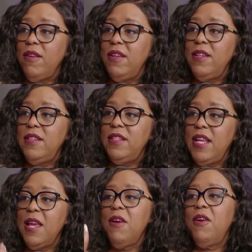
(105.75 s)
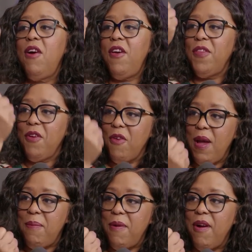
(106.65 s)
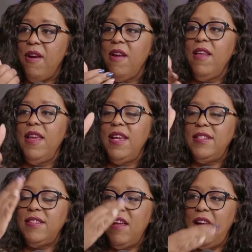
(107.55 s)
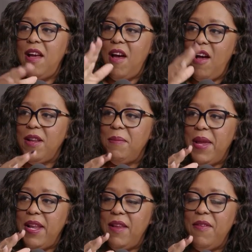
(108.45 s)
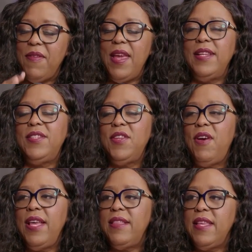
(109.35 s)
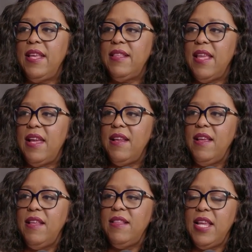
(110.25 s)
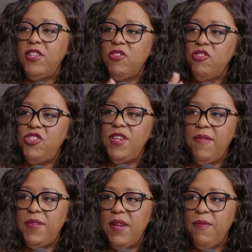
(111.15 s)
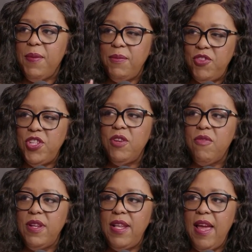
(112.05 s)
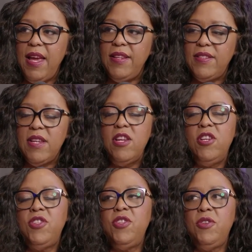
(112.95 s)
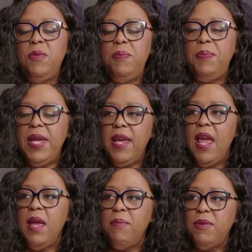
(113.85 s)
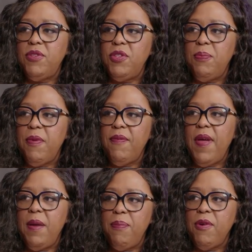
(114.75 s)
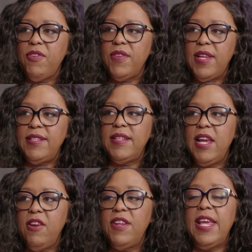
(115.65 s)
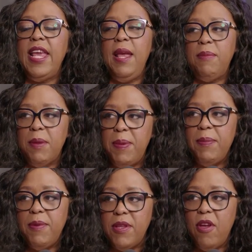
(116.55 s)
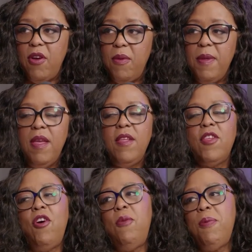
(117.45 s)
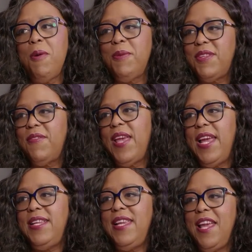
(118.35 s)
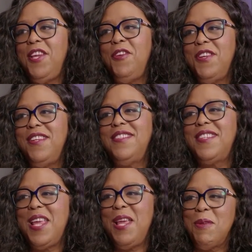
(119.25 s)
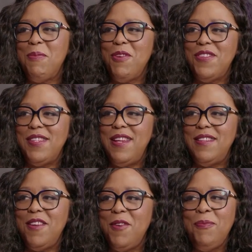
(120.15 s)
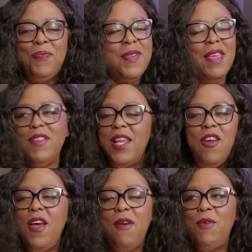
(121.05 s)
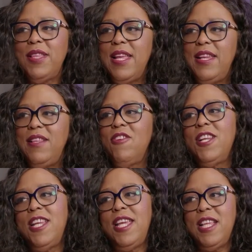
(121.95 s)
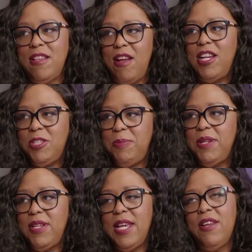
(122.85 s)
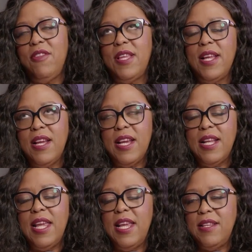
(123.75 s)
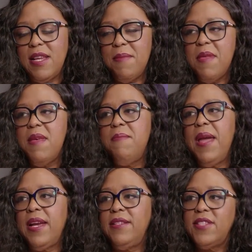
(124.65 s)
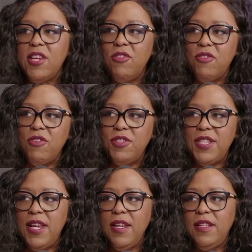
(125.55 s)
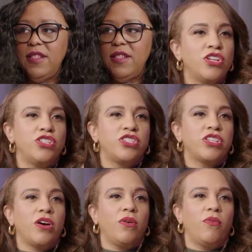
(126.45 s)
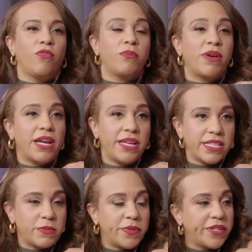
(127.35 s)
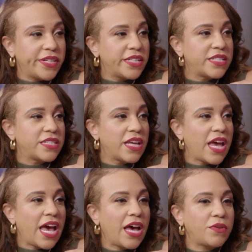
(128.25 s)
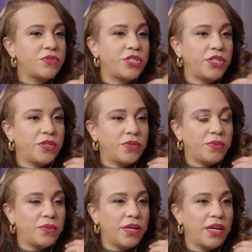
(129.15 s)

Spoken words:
They can call their grab bar. It's automated. And so I think that things are shifting from generalized to being able to provide personalized care to keep the people in the home. The whole purpose of an ADA unit is to the person in there. If they don't have what they need, they're going to hit the hospital again, or they're going to end up back in skilled nursing. So from my experience, how do you